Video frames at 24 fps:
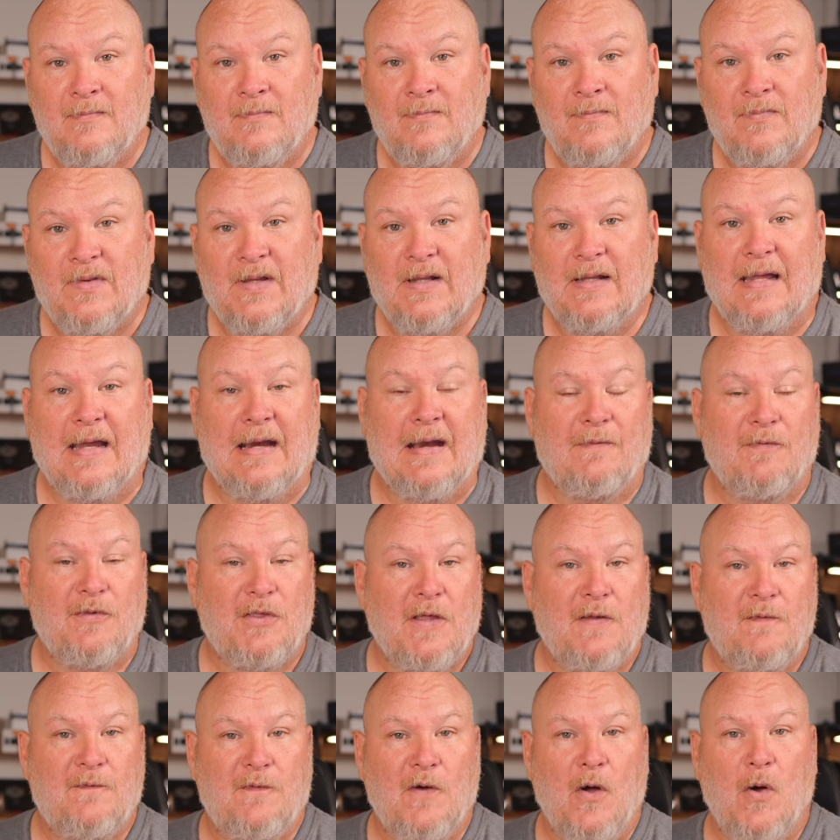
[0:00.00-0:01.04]
let
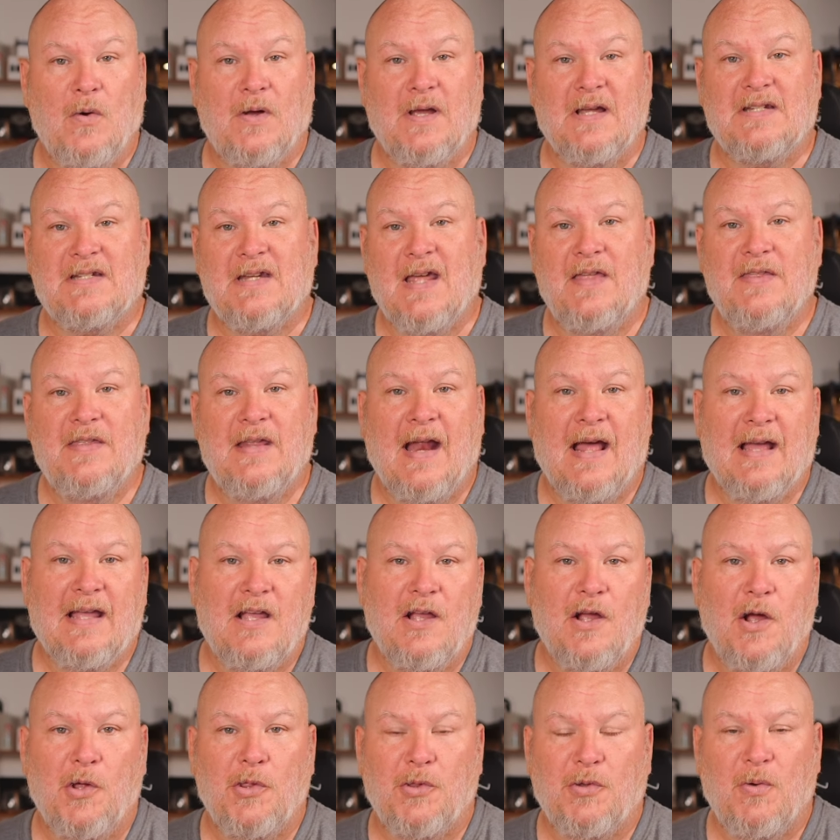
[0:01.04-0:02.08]
everything focus, and then I can
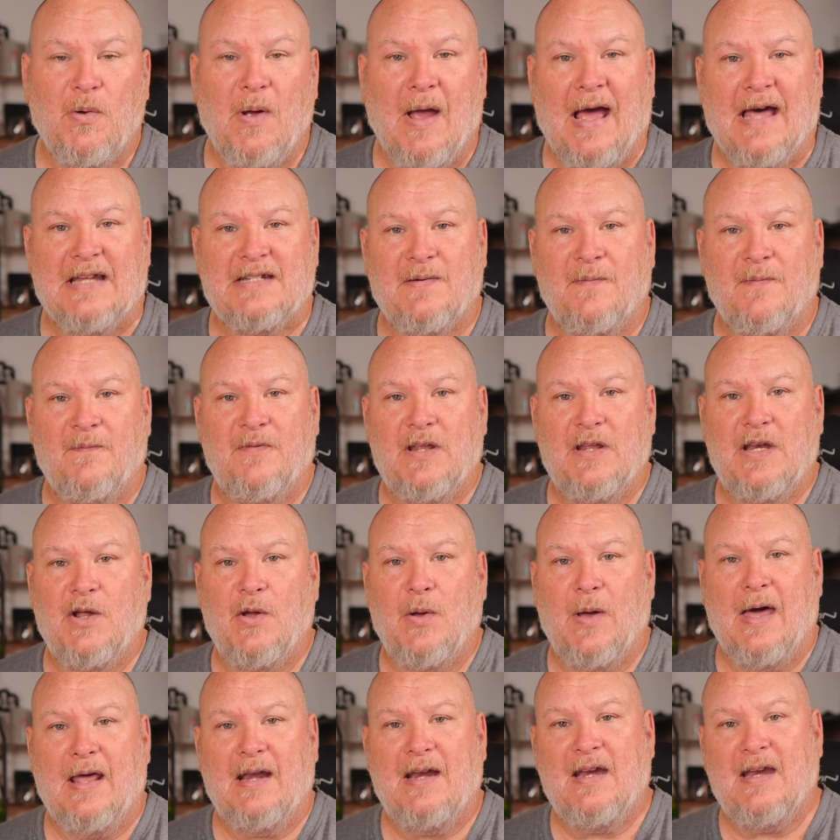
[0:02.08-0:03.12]
go through as I'm video
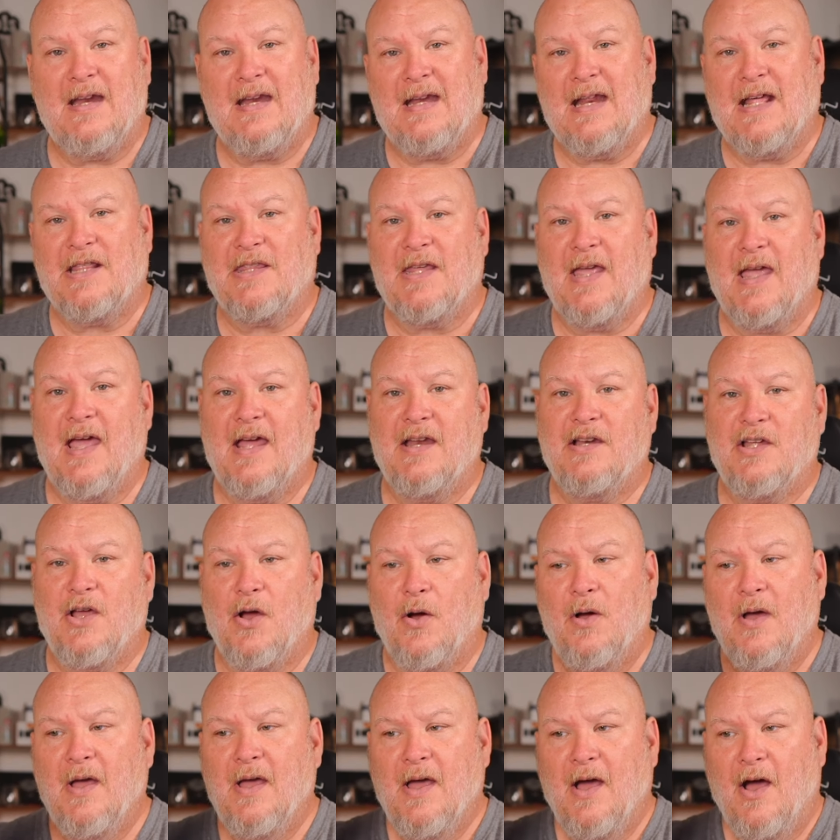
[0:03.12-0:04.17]
editing at the end,
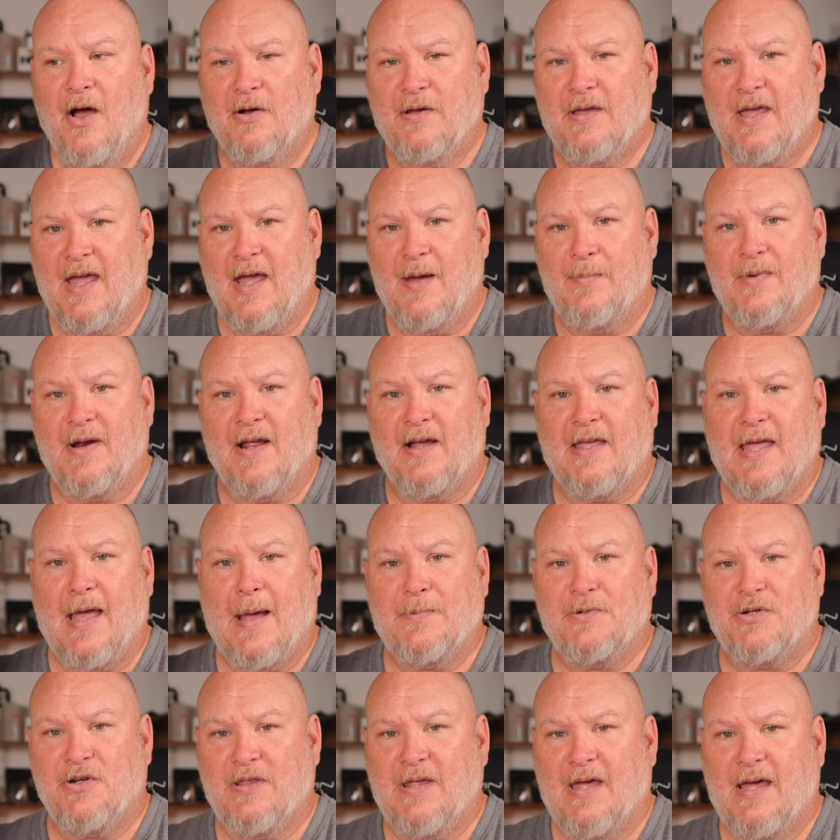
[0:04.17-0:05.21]
go, okay, I'm going to
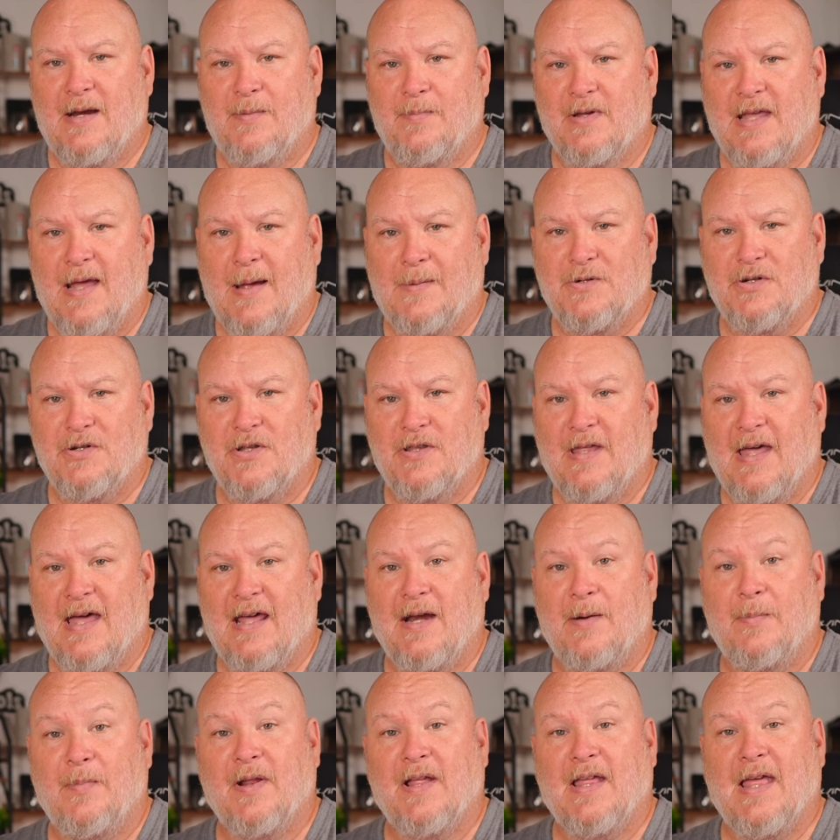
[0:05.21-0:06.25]
capture that, I'm going to capture that,
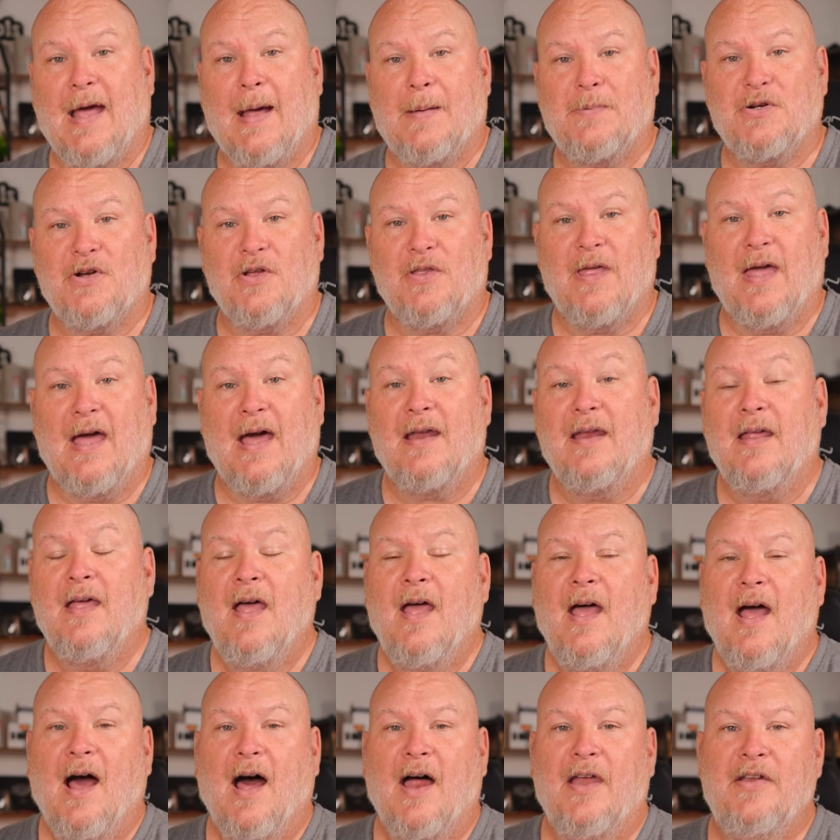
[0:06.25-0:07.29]
I'm going to capture that.
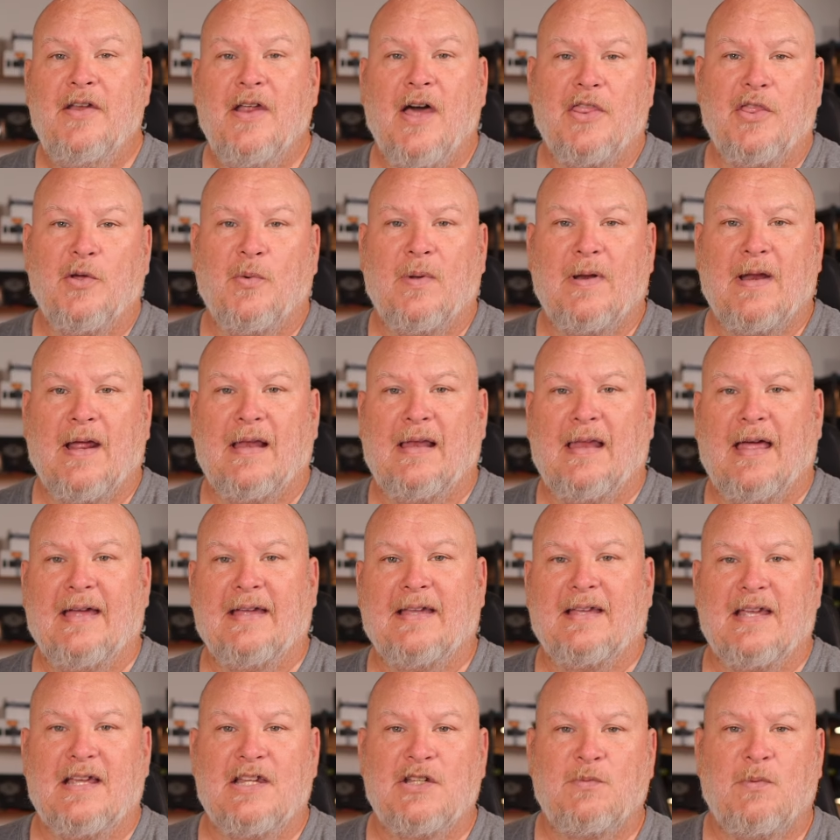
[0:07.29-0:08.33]
Another one I
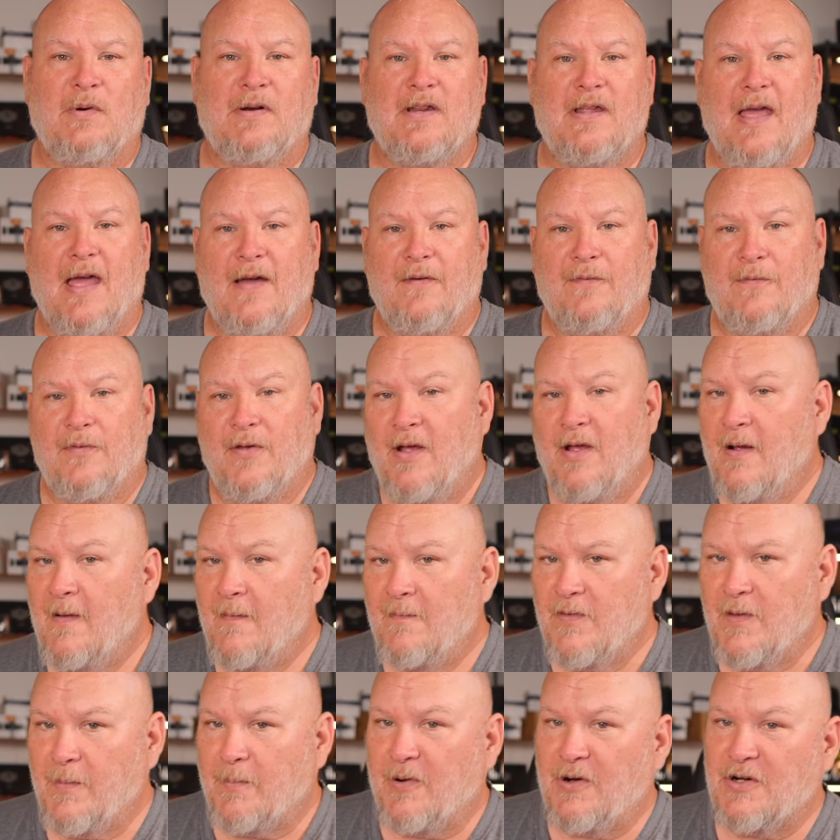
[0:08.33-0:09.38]
like is when you have
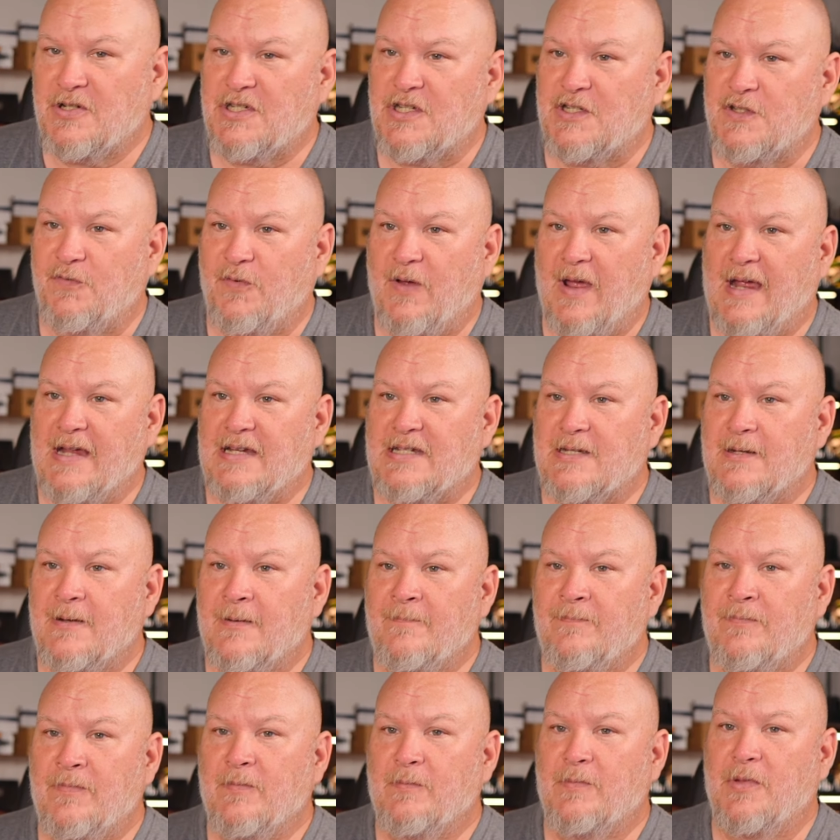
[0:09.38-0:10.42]
the person's face,
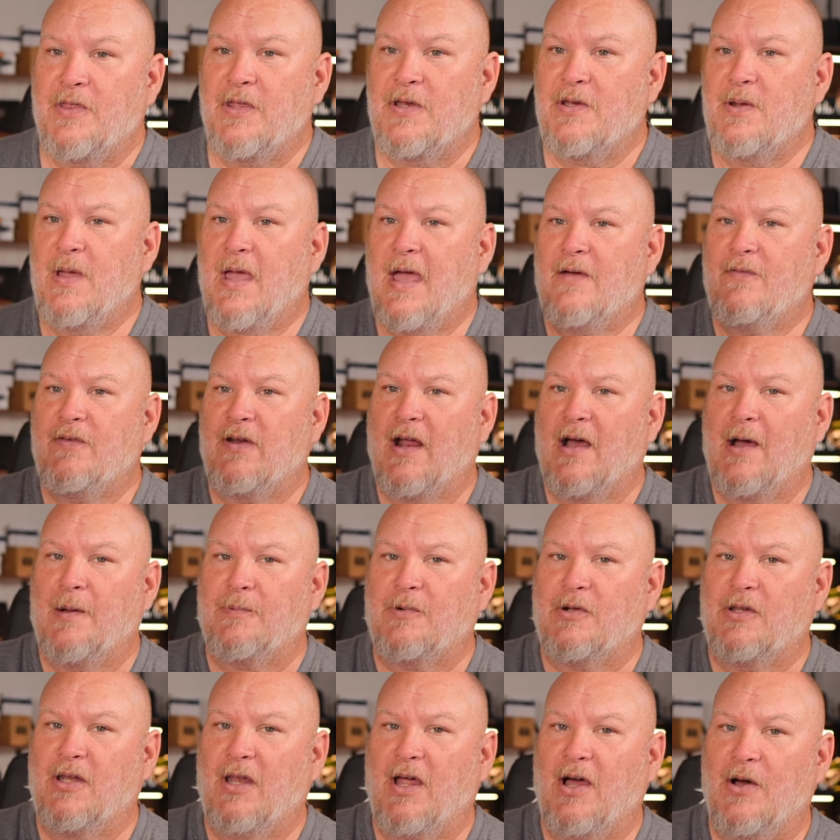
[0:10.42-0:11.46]
but then you have it up
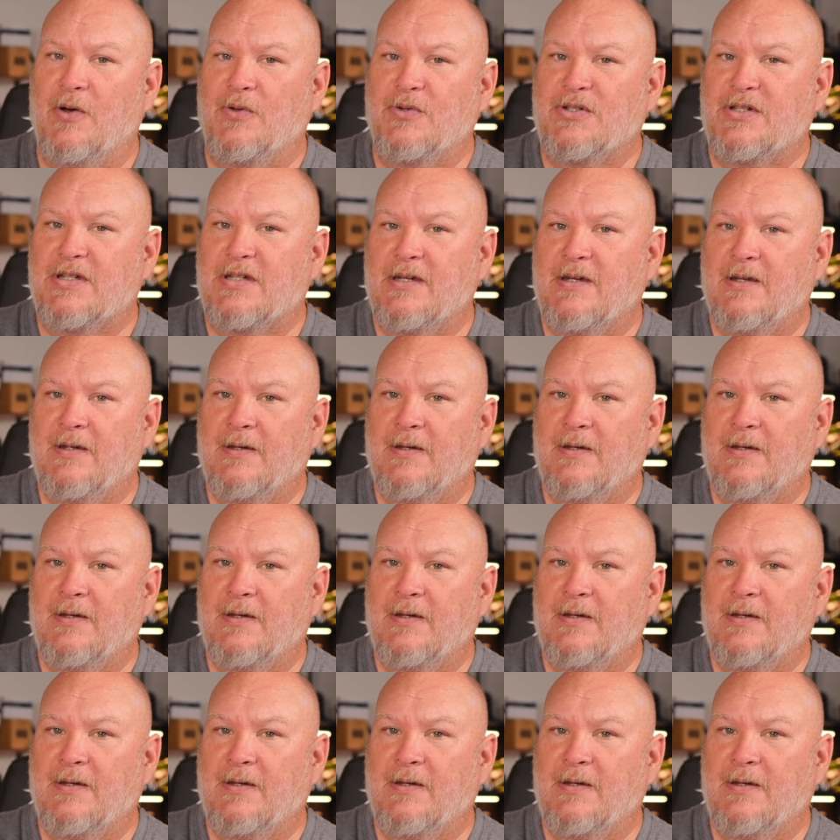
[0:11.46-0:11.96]
close,